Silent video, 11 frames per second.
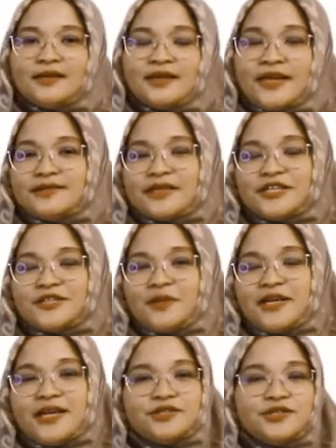Next
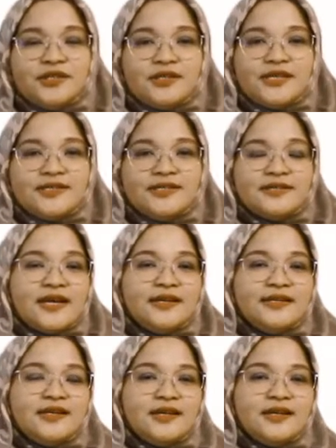explanation is
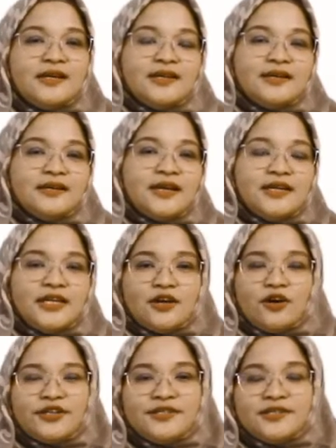dadi. Dadi
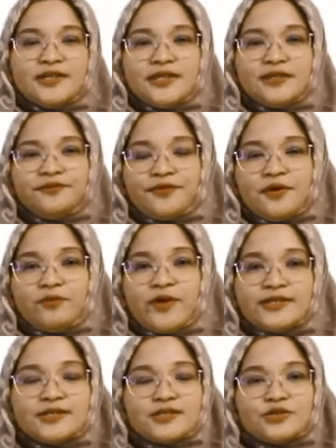originated from
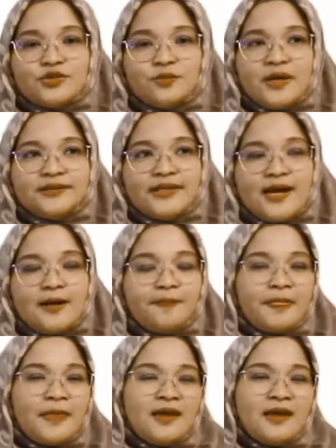West Sumatra.
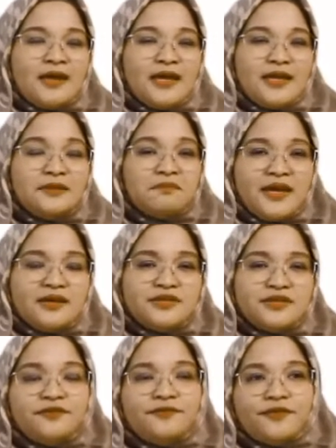It
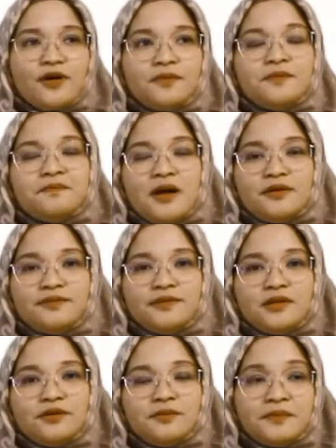made from
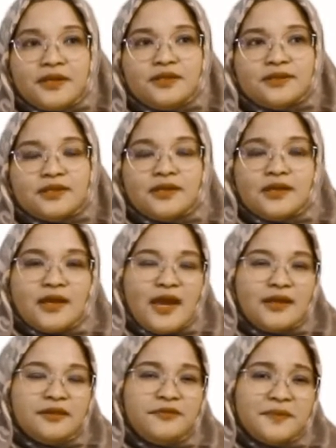buffalo milk, and the